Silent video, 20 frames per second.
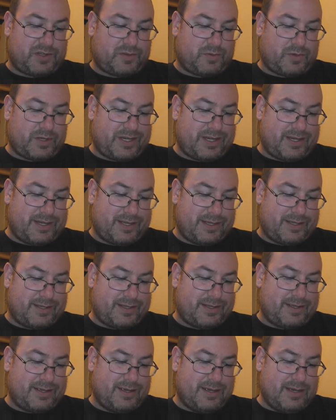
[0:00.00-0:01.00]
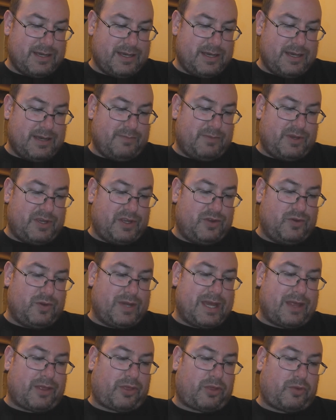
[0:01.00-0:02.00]
just what it is. But you do
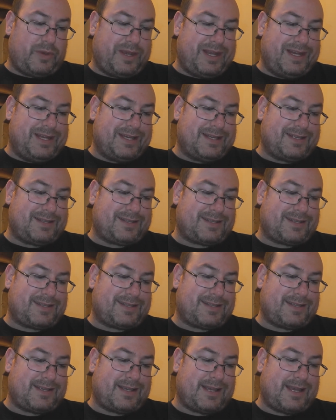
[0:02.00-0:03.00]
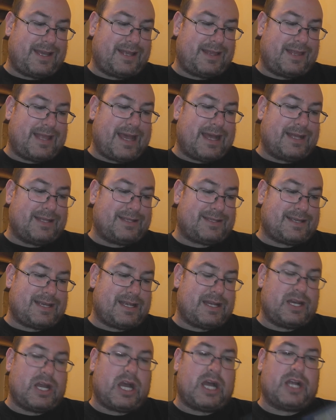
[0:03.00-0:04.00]
get three discs, and that's
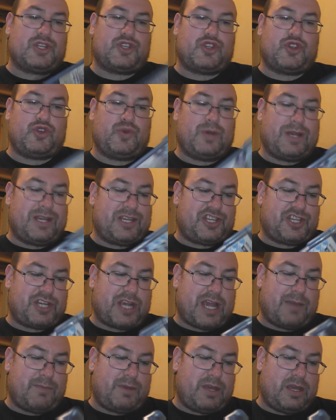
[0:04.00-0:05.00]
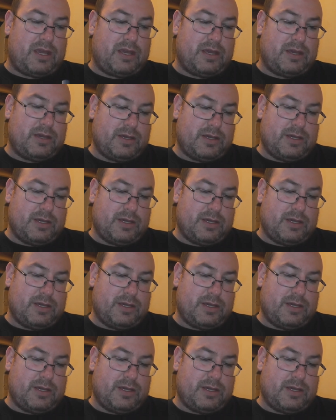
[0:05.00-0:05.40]
not too shabby.